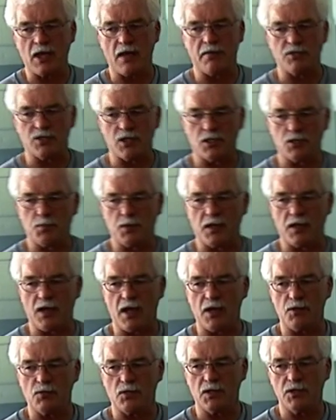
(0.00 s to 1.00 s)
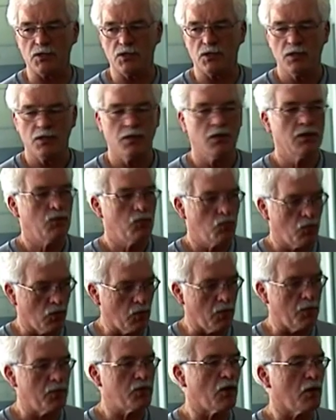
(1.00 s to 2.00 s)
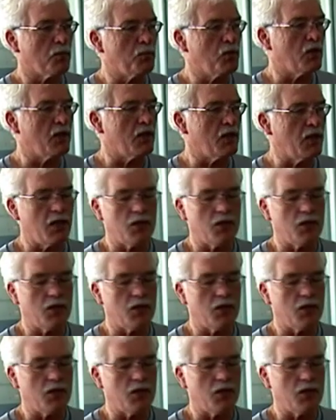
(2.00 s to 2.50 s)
have such big acreage where we start putting in